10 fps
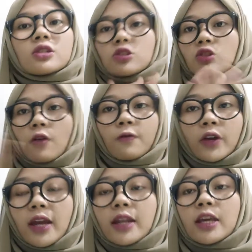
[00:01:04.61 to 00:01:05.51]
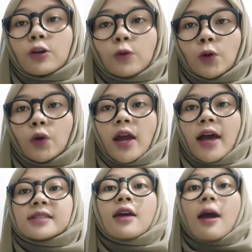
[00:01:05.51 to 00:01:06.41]
just don't forget include
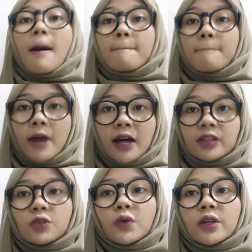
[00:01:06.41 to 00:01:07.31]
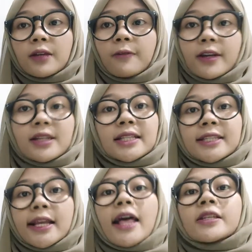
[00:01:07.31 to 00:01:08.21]
as much relevant
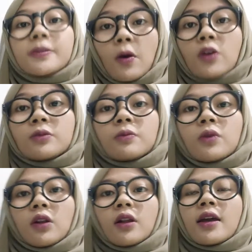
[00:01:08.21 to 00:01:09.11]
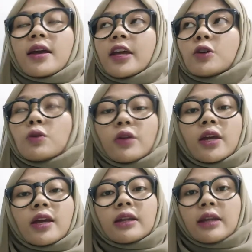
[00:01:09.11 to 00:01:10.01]
detail as possible,
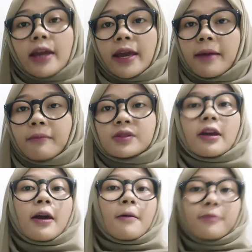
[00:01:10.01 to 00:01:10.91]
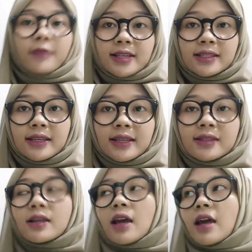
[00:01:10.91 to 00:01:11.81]
including names,
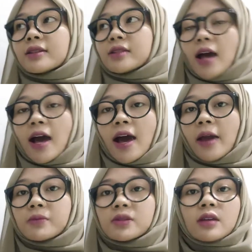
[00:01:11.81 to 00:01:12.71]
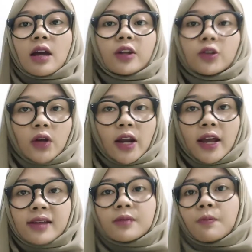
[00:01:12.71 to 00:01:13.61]
places, times,
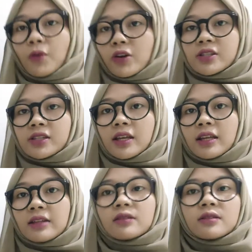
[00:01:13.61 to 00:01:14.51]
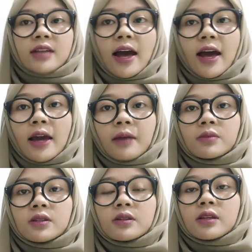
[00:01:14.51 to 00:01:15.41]
address, person,
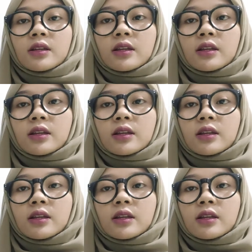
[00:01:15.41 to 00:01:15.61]
times,